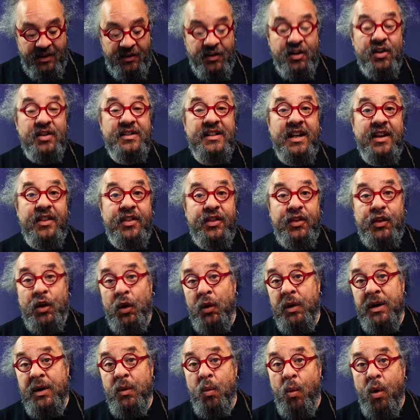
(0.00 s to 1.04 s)
There's a
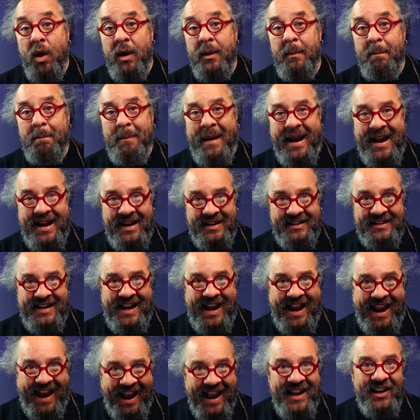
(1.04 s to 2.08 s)
31-band
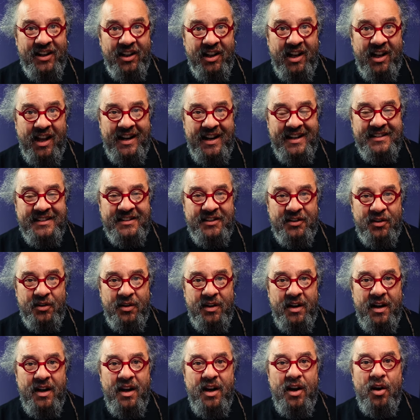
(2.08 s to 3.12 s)
analyzer,
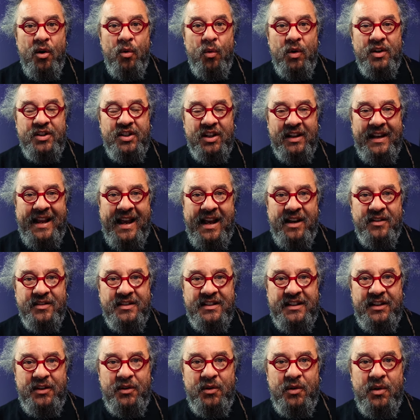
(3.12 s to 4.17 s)
which
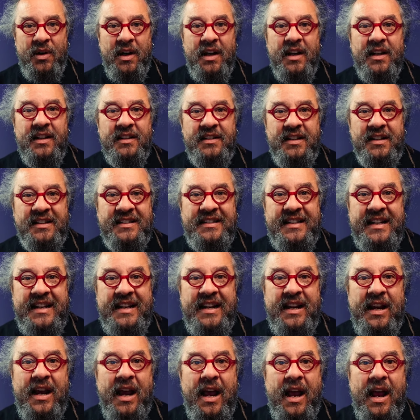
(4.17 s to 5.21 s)
allows you to
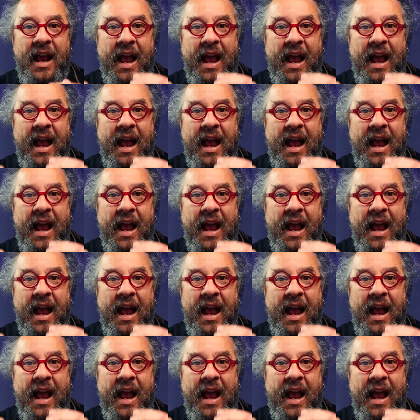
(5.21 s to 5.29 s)
see